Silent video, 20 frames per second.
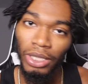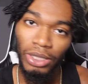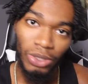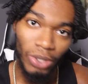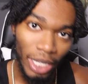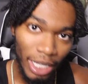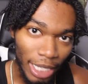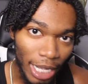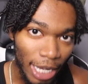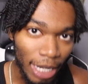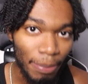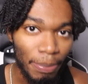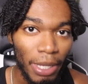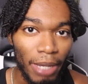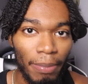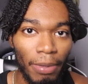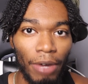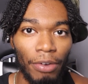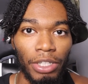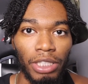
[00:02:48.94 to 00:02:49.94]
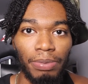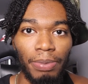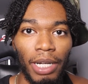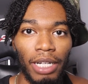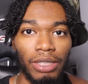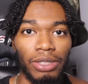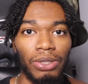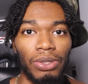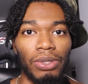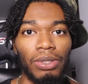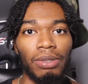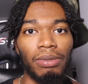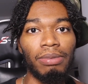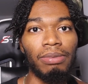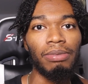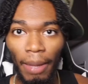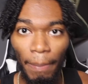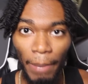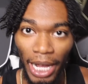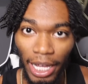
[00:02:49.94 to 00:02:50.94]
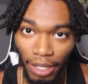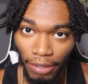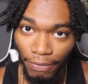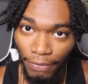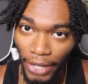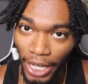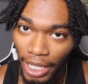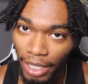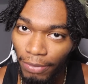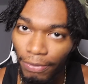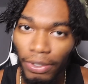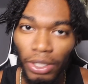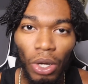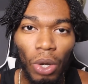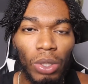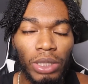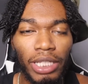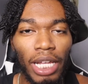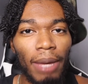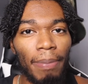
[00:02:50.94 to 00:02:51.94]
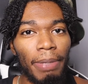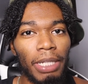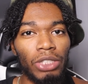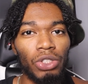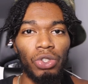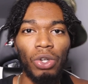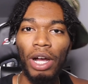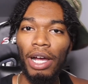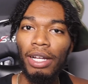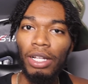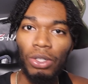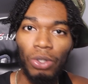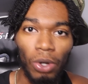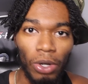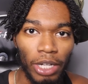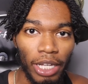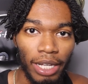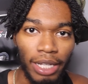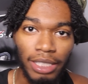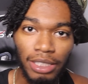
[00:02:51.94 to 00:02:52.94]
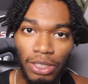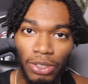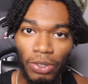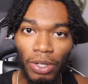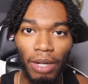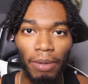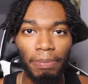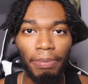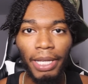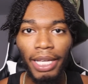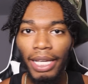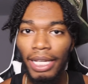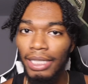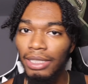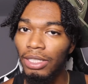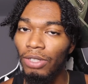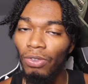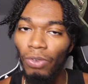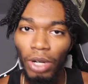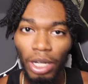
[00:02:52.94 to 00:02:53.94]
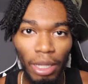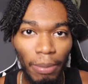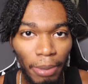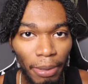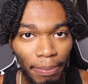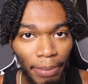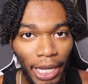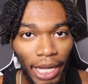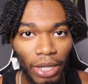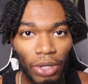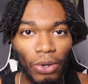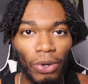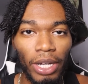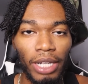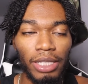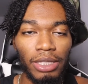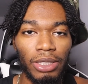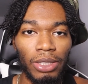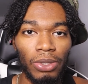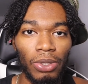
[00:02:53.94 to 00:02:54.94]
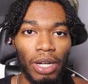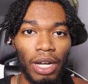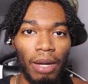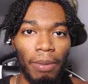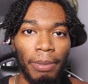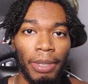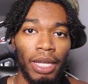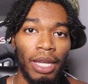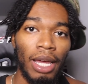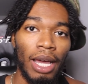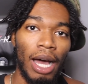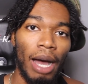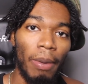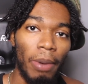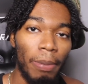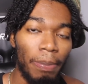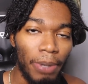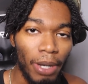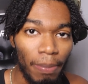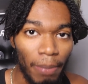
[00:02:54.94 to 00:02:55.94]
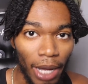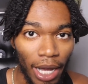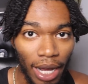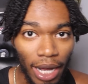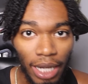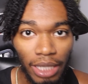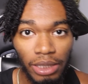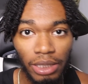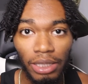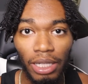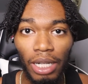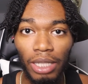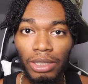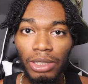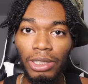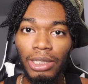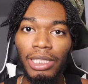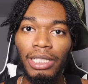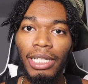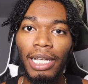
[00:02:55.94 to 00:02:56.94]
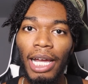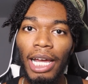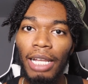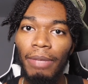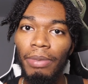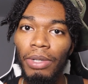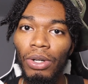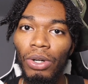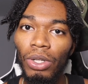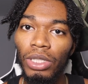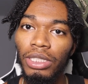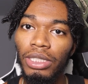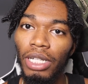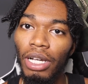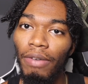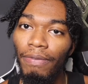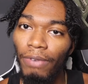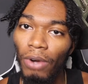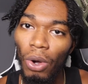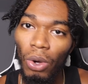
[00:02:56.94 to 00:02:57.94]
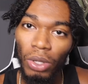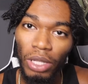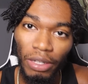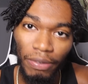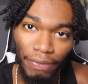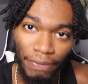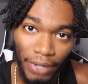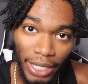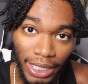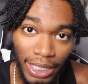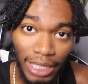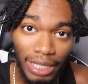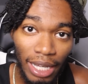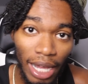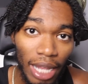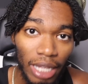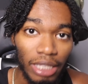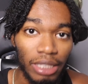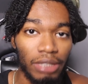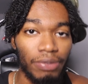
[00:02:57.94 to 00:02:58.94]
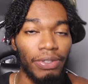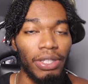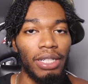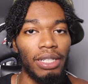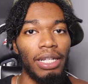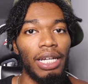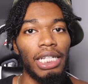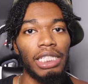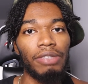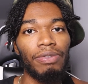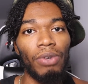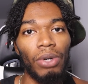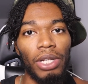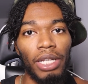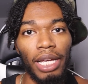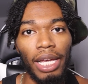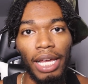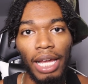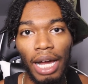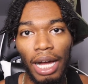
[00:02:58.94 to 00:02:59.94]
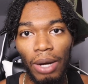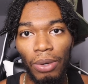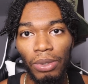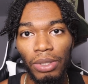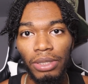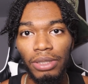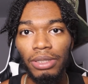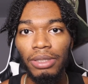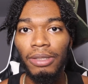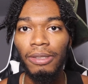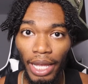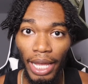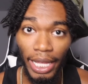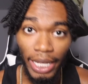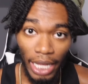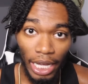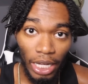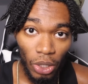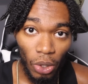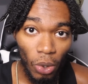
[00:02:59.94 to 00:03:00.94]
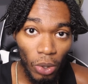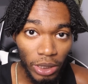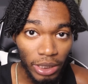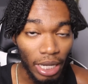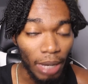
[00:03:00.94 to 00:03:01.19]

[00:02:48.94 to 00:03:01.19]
so I gotta pay my respect to them. And matter of fact, for those that been trying to grow their Instagram page and run up a bag on Instagram, I'm gonna put my IG Hustlers Academy on sale for only $50 for the next 48 hours. In that course,